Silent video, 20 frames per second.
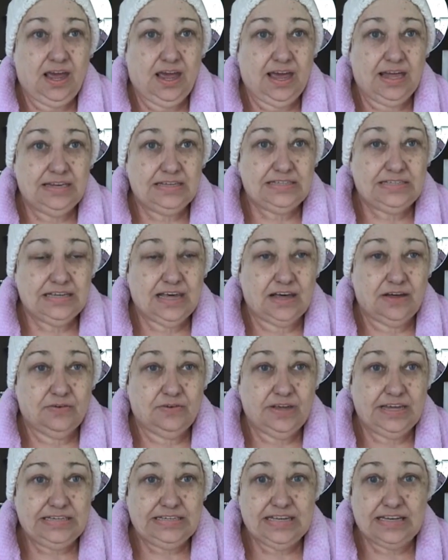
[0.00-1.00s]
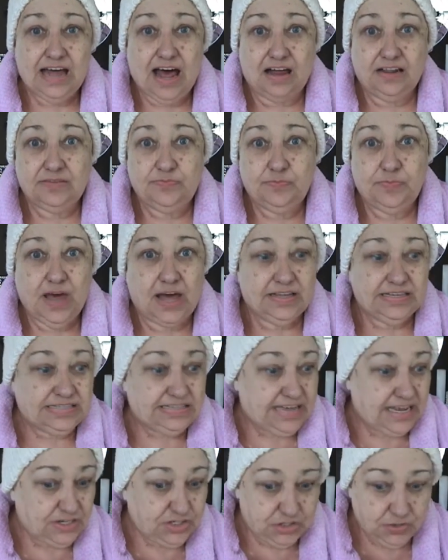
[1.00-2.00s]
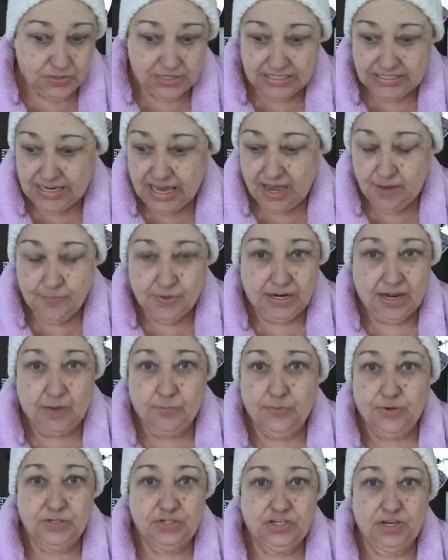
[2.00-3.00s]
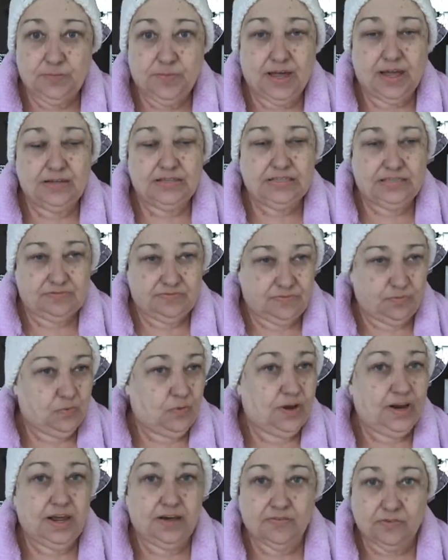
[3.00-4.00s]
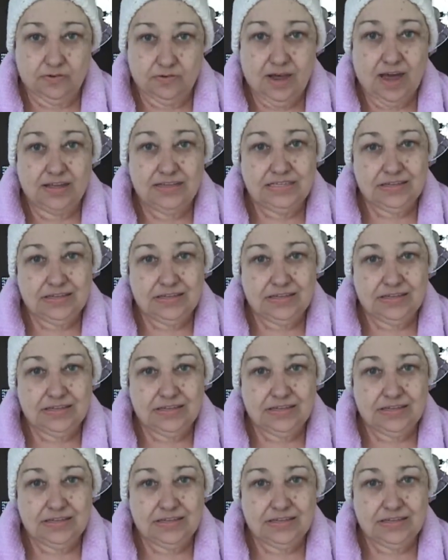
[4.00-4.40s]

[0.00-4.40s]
And so he said, I'll set you at a table. I'll put you at my whatever.